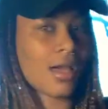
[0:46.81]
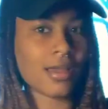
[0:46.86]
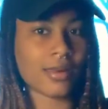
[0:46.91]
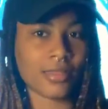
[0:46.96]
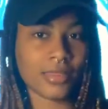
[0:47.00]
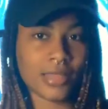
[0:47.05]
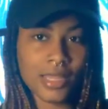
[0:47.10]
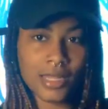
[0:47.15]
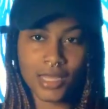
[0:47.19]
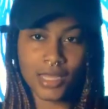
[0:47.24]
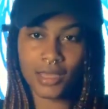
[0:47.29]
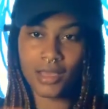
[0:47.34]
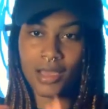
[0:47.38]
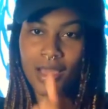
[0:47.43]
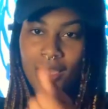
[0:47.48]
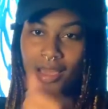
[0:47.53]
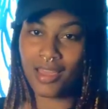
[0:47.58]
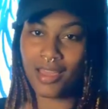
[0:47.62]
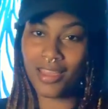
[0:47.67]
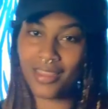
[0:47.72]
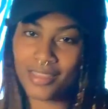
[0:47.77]
any
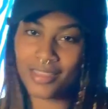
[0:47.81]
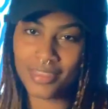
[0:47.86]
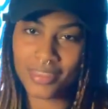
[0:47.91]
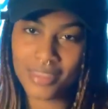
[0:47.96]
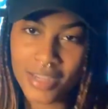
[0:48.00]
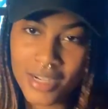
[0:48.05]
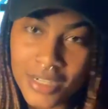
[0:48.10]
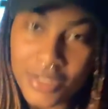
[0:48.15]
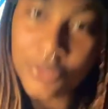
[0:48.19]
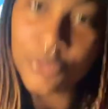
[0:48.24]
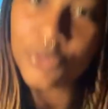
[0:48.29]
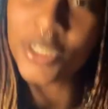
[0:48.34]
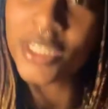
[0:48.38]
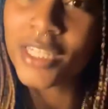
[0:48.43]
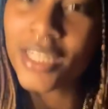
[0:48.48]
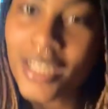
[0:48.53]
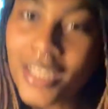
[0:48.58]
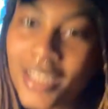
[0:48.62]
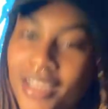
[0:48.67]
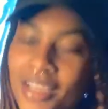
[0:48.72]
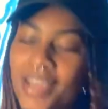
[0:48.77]
card
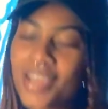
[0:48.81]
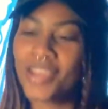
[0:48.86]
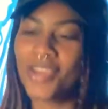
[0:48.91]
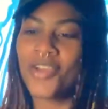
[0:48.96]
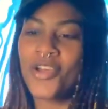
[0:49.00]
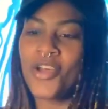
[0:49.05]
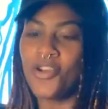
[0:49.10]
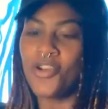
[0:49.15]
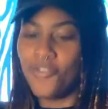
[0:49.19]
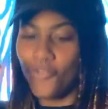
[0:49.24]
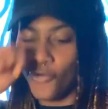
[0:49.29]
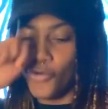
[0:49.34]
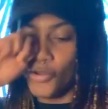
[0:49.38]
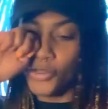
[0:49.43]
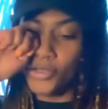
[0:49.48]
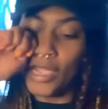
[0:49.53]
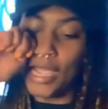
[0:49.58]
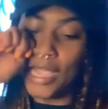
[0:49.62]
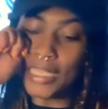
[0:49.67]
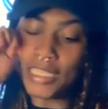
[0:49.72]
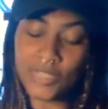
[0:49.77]
reading for you
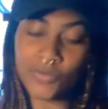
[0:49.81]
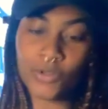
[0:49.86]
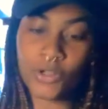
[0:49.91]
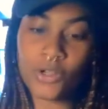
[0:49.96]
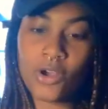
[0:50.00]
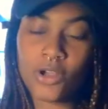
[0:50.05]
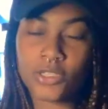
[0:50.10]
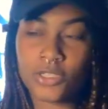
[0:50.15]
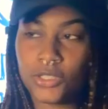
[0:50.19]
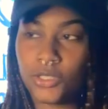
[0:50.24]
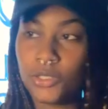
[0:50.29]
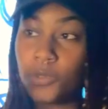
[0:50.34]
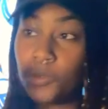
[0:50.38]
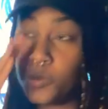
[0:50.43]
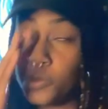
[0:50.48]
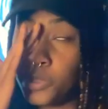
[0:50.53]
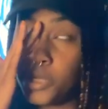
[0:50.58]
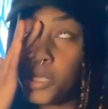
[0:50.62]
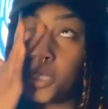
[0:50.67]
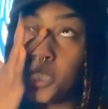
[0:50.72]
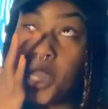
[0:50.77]
guys in regards to
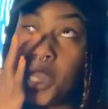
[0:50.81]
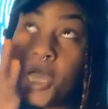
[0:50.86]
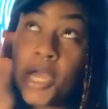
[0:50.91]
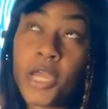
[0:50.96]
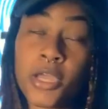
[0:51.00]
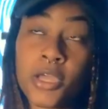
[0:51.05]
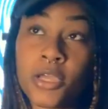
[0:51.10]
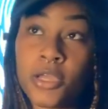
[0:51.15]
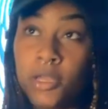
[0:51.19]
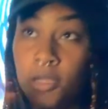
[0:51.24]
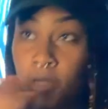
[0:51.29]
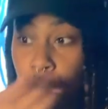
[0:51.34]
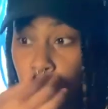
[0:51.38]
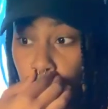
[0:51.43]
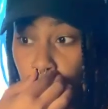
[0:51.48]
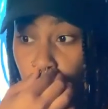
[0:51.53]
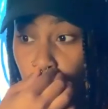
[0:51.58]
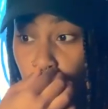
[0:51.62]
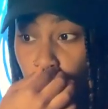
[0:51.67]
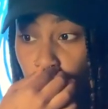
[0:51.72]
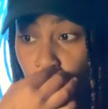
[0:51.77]
the
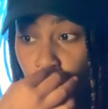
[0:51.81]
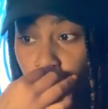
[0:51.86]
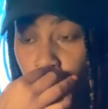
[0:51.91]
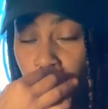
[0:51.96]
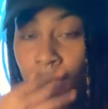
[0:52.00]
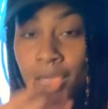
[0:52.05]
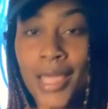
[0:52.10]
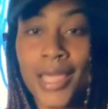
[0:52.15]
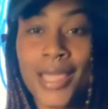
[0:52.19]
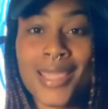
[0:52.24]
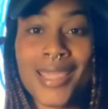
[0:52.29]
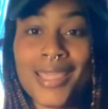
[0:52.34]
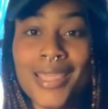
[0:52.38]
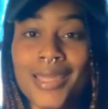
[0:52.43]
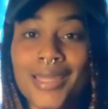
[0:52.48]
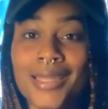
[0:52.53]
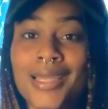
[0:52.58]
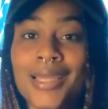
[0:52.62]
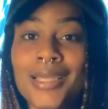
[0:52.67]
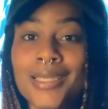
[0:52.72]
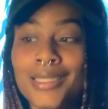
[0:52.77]
new moon
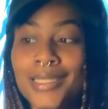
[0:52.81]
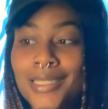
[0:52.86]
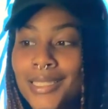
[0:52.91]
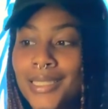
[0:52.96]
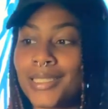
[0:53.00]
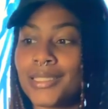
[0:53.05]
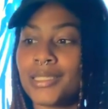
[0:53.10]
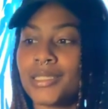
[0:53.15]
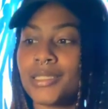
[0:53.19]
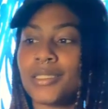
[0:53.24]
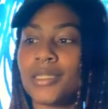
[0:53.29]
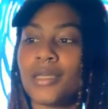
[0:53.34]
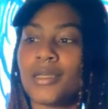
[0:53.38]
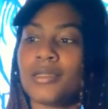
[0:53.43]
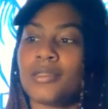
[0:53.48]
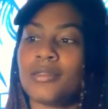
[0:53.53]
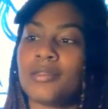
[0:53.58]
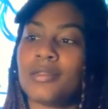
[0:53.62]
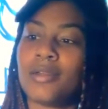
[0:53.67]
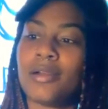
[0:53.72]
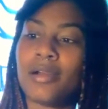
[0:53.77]
in Cancer.
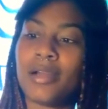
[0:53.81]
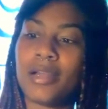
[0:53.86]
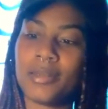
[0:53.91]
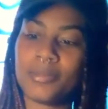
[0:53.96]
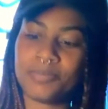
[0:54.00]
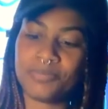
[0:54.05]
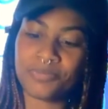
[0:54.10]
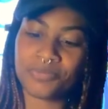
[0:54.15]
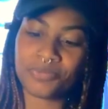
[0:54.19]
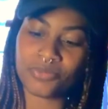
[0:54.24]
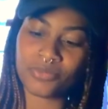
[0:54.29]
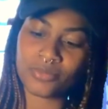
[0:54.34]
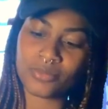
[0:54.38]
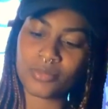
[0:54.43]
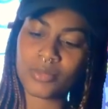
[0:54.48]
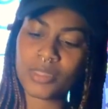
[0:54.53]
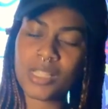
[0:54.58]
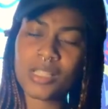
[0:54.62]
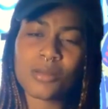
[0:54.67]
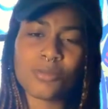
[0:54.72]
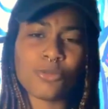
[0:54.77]
All right.
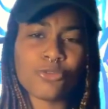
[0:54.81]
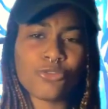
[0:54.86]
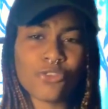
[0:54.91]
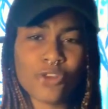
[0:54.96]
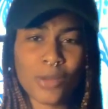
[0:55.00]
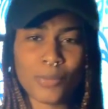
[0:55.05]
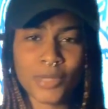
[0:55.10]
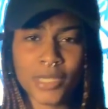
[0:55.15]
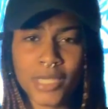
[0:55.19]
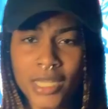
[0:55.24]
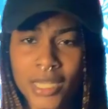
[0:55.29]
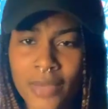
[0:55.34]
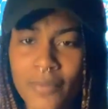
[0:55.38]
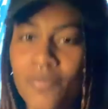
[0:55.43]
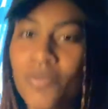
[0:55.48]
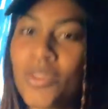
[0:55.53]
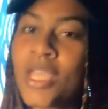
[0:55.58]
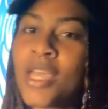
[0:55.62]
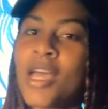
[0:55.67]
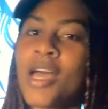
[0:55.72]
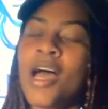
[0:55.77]
Before I begin,
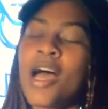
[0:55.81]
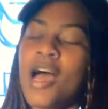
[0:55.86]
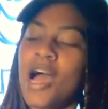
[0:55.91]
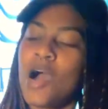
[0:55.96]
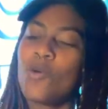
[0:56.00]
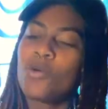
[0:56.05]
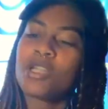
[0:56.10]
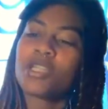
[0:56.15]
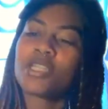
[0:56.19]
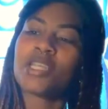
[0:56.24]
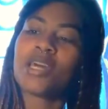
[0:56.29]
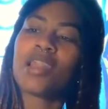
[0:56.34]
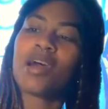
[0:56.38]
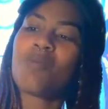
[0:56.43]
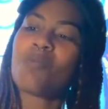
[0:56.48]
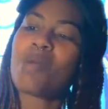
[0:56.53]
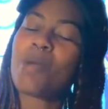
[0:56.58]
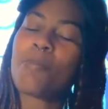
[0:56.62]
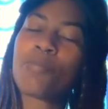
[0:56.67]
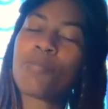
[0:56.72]
I want to shout out